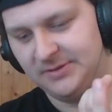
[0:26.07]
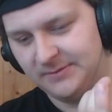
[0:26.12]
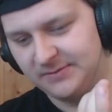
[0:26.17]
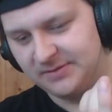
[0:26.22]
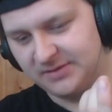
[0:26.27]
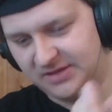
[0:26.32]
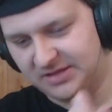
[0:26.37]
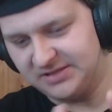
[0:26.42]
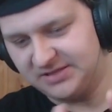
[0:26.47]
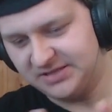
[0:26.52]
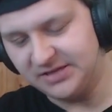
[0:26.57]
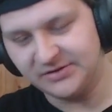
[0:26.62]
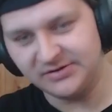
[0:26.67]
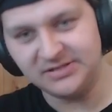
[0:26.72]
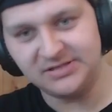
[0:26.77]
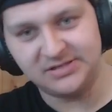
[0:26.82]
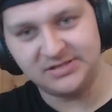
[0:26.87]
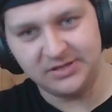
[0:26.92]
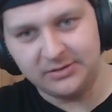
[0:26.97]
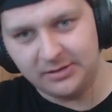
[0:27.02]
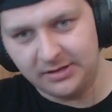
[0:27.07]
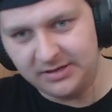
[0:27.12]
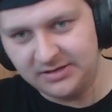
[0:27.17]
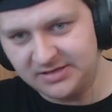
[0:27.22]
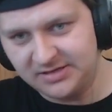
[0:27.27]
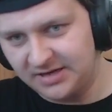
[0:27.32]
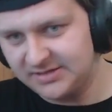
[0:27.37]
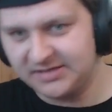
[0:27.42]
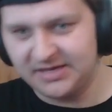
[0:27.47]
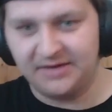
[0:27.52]
the series certainly
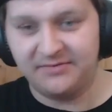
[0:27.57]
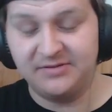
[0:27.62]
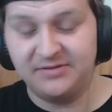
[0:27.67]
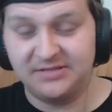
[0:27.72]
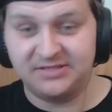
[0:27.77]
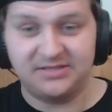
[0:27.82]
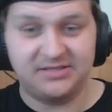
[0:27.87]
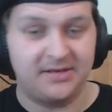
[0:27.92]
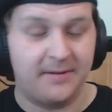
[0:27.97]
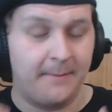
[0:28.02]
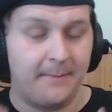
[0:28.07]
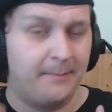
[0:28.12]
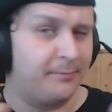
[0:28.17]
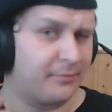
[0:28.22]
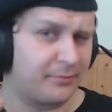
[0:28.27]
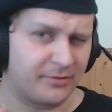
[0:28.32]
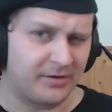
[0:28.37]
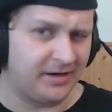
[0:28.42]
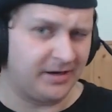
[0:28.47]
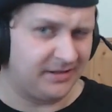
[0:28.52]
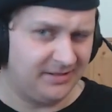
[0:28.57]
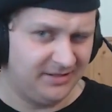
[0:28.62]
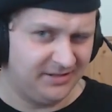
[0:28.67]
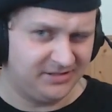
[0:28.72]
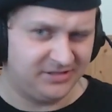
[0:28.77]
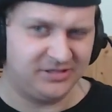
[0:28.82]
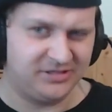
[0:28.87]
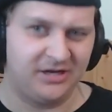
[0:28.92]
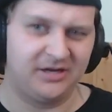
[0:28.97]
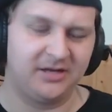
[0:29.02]
does have its brightly
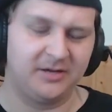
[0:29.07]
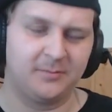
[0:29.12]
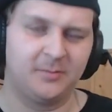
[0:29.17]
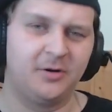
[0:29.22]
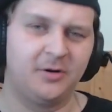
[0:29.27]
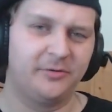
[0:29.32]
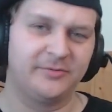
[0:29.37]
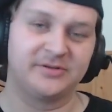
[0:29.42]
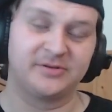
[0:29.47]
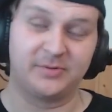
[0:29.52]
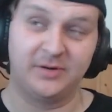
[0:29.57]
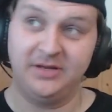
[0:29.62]
shining moments.